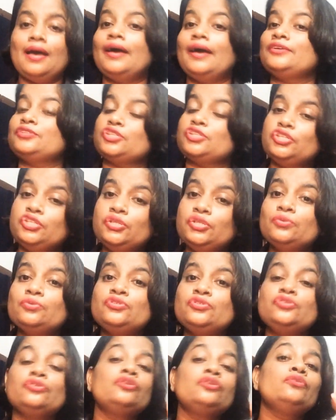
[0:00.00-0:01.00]
and
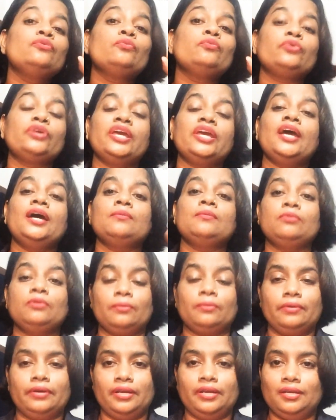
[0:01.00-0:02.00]
use your
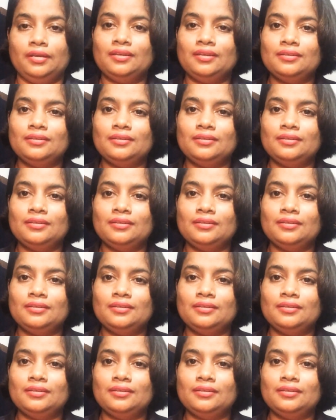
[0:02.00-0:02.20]
vocabulary